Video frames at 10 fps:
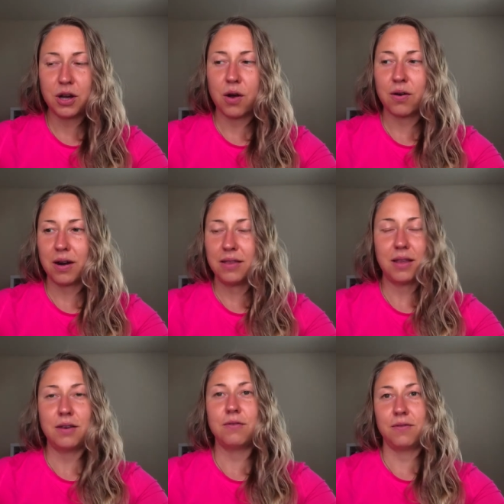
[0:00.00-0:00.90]
shower and
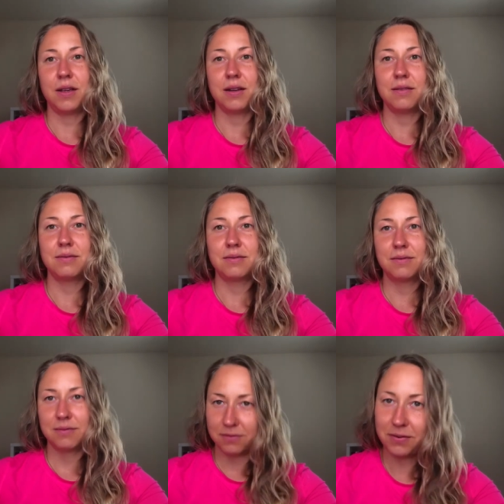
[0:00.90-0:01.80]
then you feel
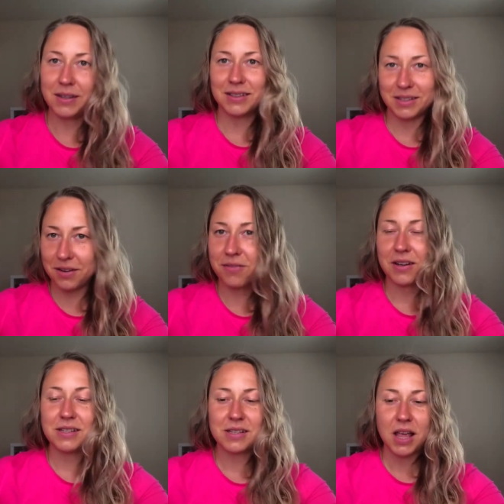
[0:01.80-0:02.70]
feel the
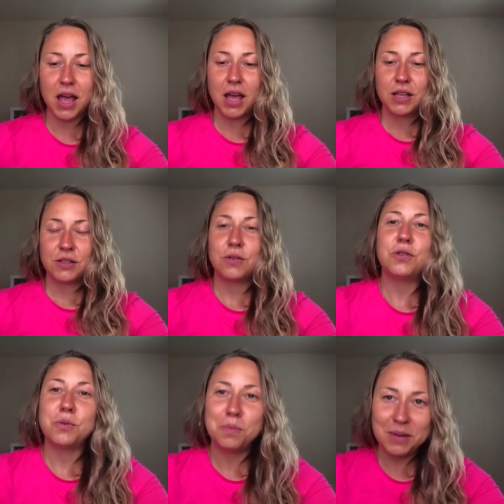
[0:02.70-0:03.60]
difference. So
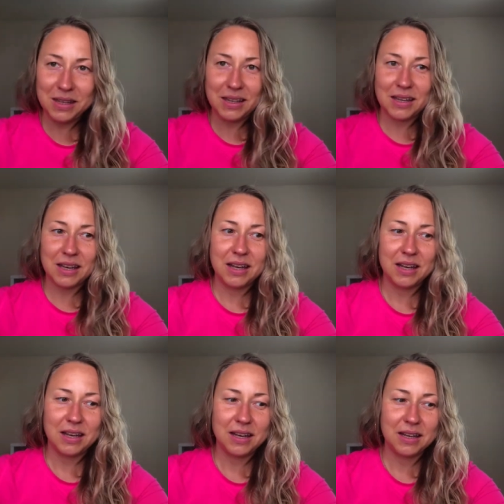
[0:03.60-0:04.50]
to me,
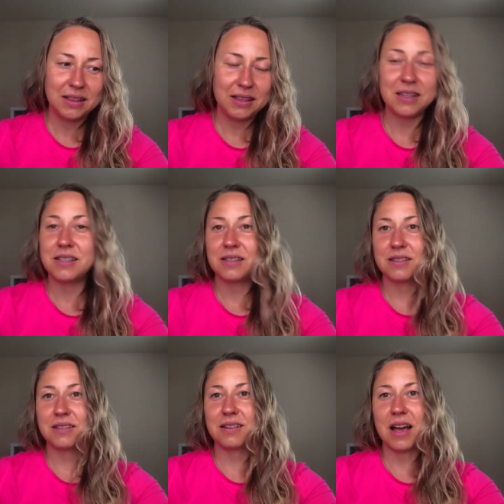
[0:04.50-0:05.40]
this
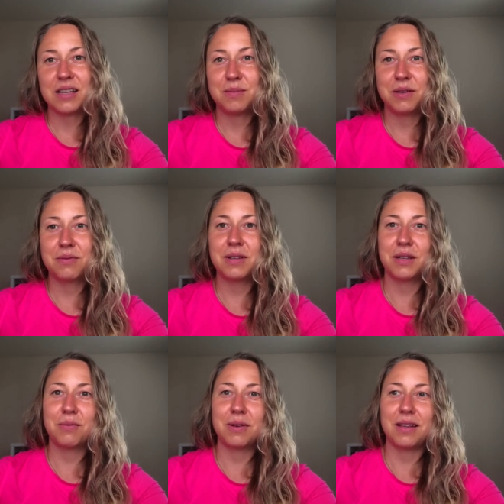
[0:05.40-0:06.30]
has been really,
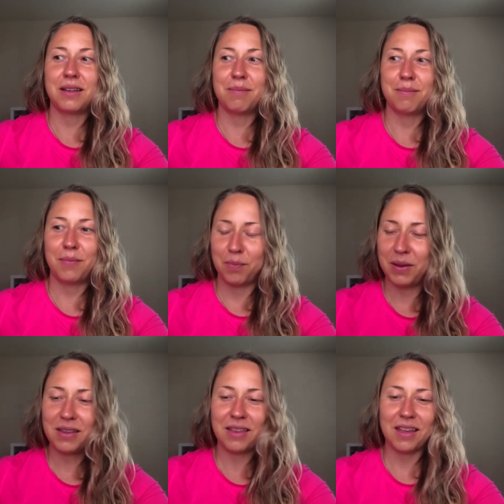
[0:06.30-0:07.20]
really a
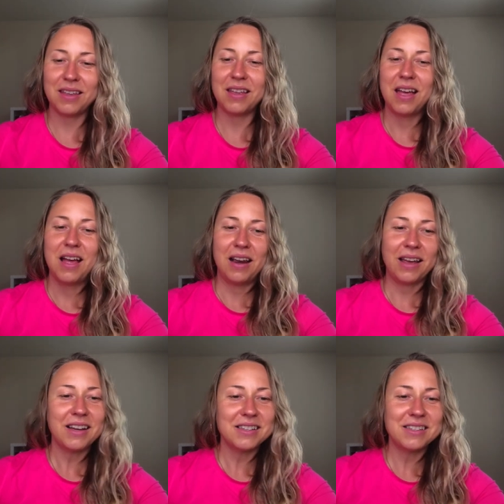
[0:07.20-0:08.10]
big thing.
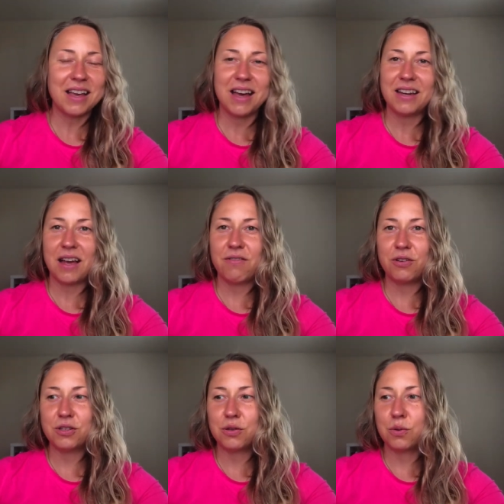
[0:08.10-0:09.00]
Like I said, I've
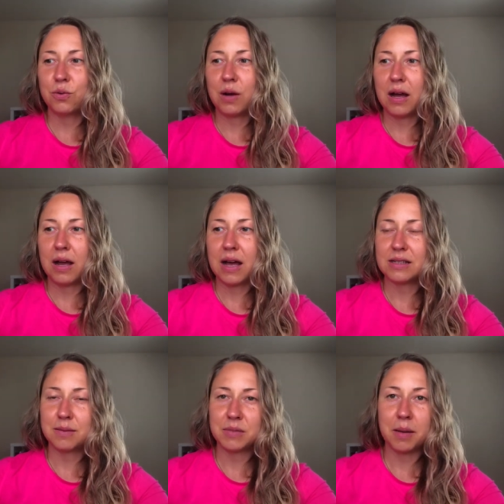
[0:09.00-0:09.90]
also uh, had
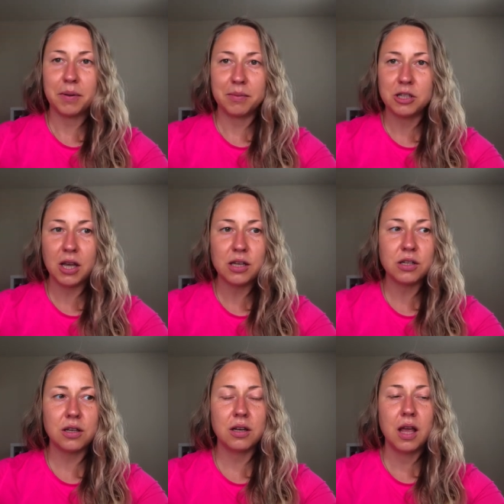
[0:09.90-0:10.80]
some
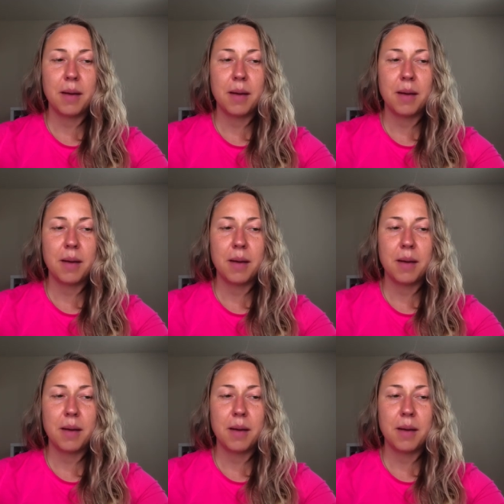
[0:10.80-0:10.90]
supplementation.